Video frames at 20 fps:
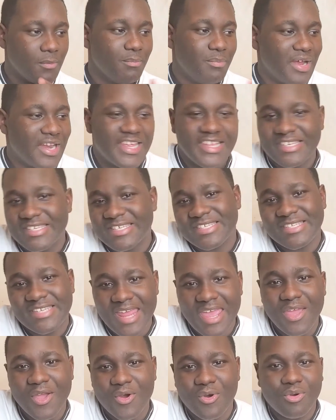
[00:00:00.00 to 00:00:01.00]
But it's
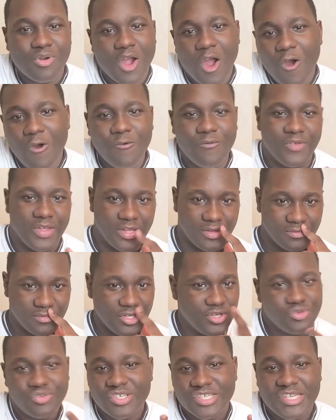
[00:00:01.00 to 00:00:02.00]
still COVID.
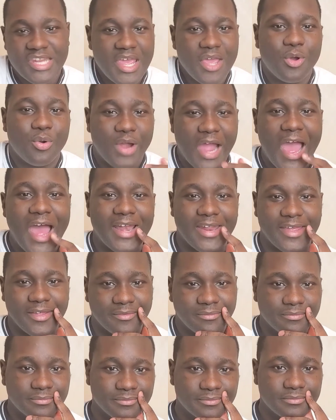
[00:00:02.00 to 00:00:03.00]
You still got it.
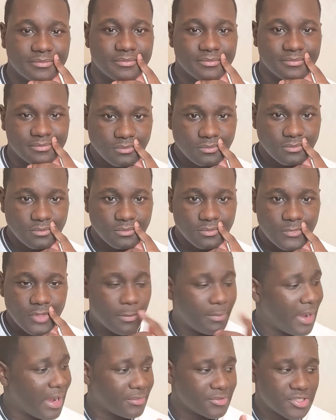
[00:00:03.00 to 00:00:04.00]
The
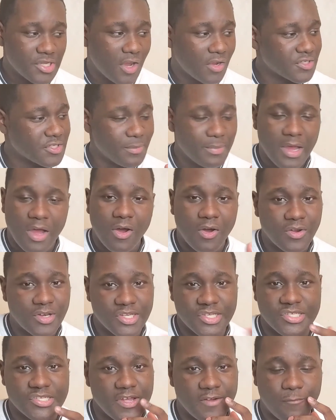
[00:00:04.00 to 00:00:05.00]
Bible talks about all
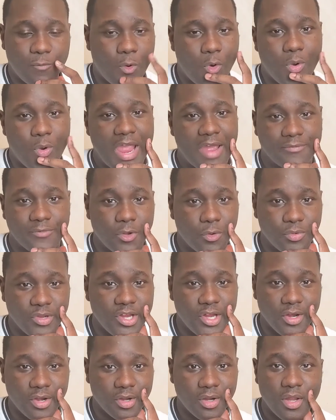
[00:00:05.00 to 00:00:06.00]
this stuff won't have no
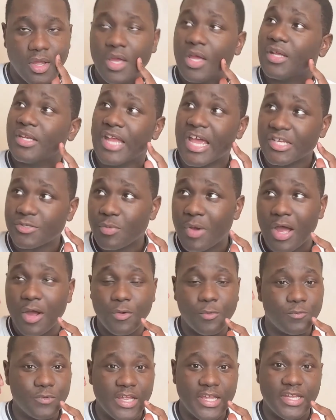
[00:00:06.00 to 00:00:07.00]
cure. That's why
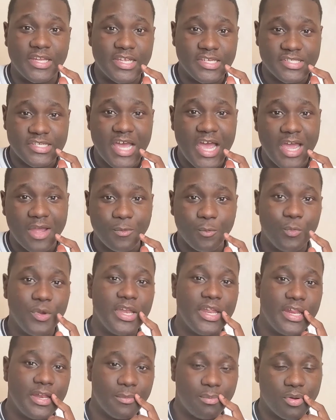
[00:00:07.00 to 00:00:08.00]
in this time, we
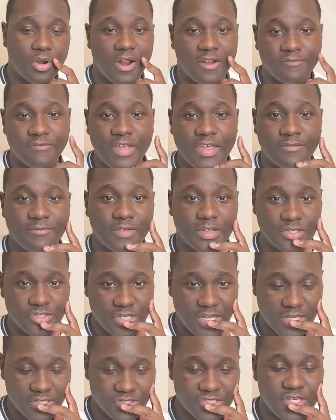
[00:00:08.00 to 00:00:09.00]
need to put our faith
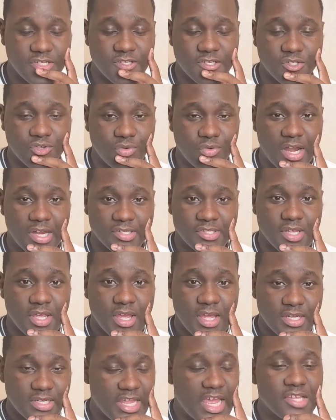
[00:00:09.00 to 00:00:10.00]
in Jesus Christ.
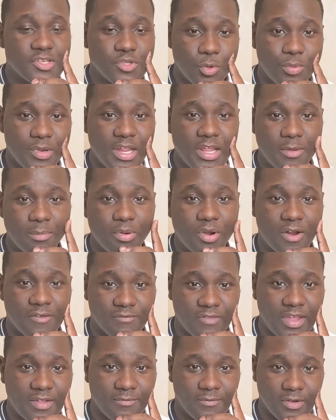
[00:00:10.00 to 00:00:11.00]
That's what we need to put our
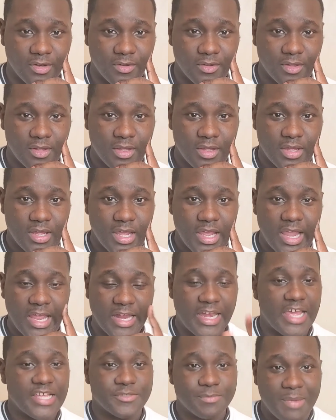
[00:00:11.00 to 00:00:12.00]
faith in. And
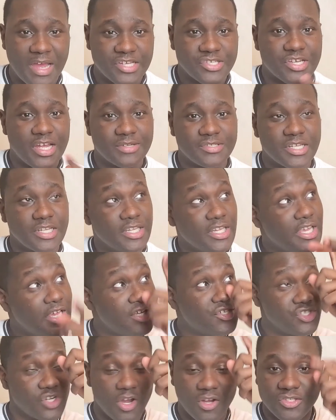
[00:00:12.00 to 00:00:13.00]
that's my job, to
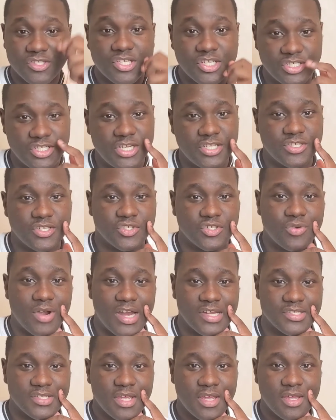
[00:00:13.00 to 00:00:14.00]
lead y'all to Jesus
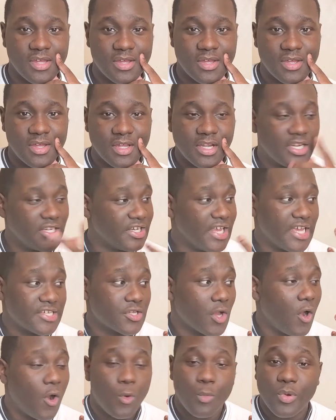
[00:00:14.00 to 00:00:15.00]
Christ. Because that's
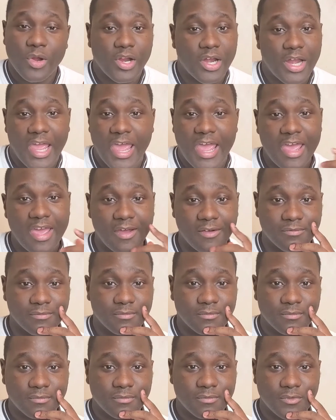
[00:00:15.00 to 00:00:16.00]
all we're going to have.
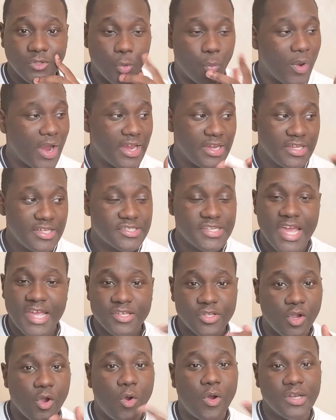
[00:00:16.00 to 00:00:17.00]
The way these days
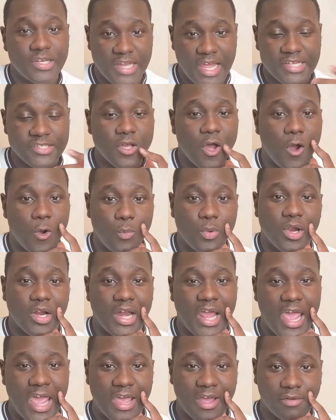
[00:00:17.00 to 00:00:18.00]
are going, that's all we're going to
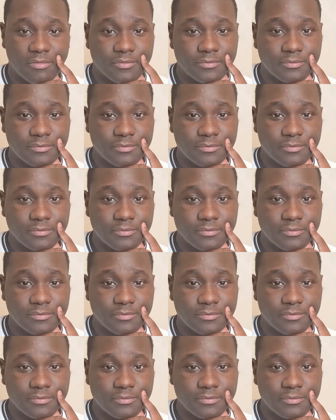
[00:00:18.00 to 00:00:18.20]
have.